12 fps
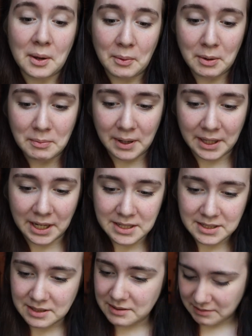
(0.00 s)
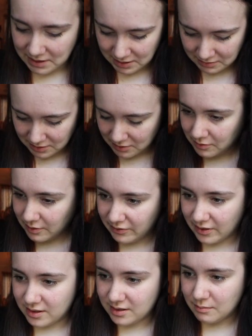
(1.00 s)
well, I guess, I don't know if
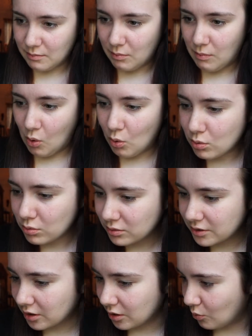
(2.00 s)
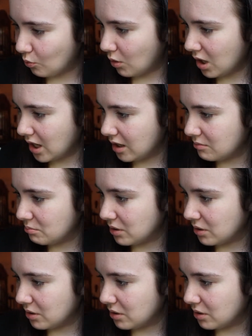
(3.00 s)
it's mold or what,